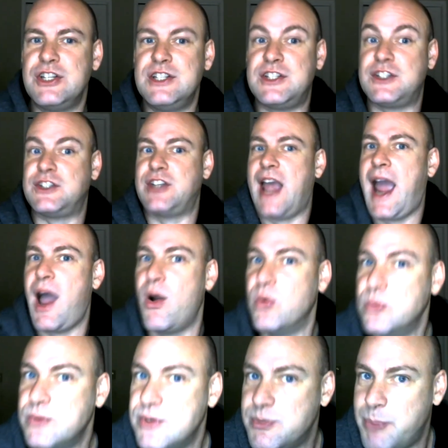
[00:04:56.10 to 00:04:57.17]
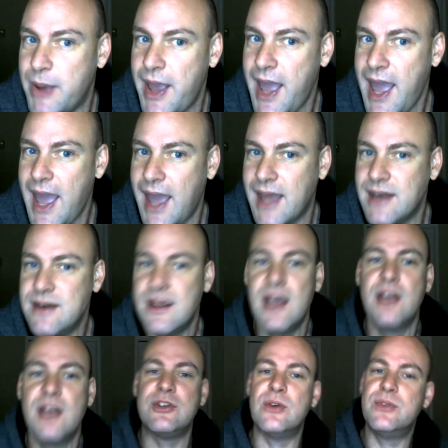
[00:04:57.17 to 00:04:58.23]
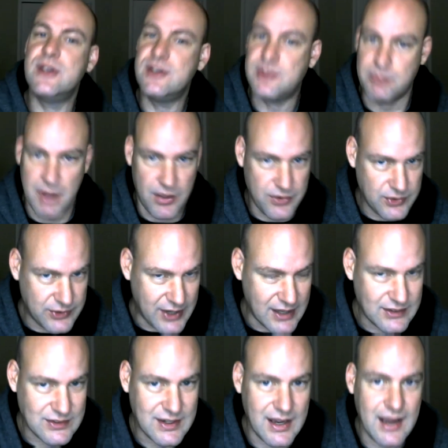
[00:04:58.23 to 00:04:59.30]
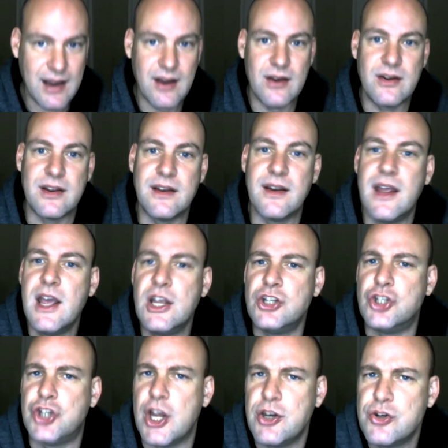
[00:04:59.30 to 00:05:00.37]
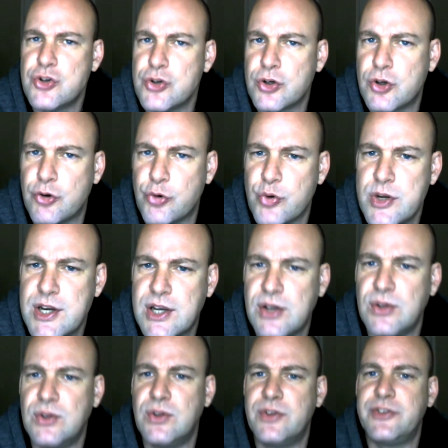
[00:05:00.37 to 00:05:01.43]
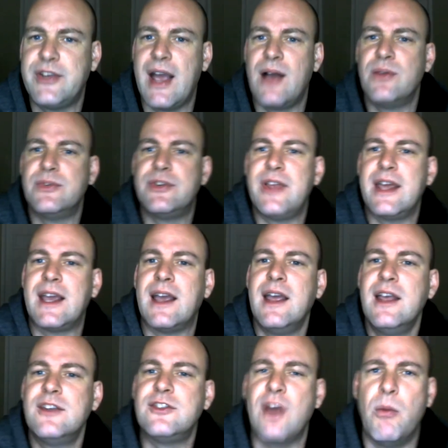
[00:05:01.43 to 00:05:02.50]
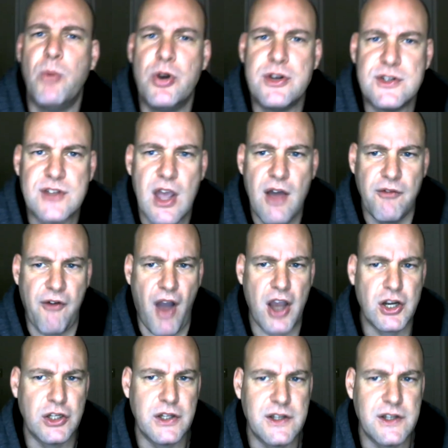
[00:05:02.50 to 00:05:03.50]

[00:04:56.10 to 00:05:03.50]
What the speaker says: sounds bad, so these mothers get scared, and gender critical sounds like someone is finally